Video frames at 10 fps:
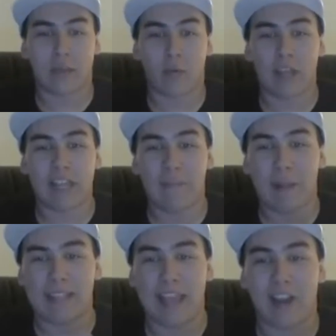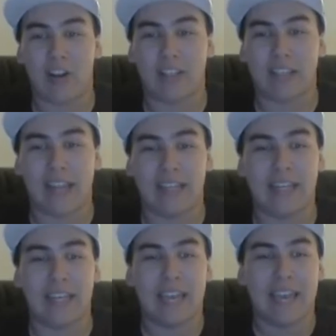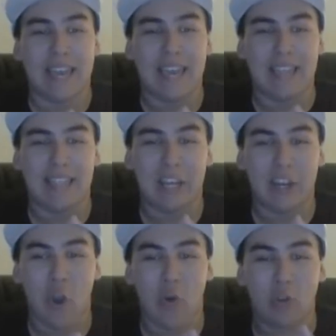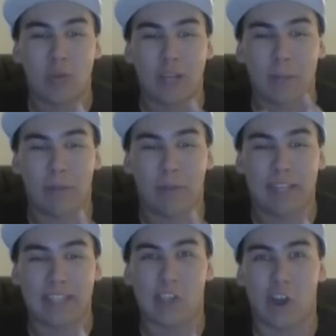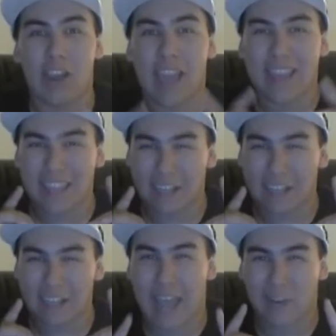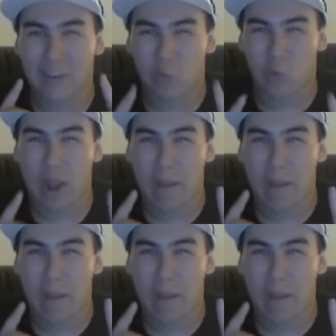And what I love about Attack on Titan is it knows when to play the song at the exact right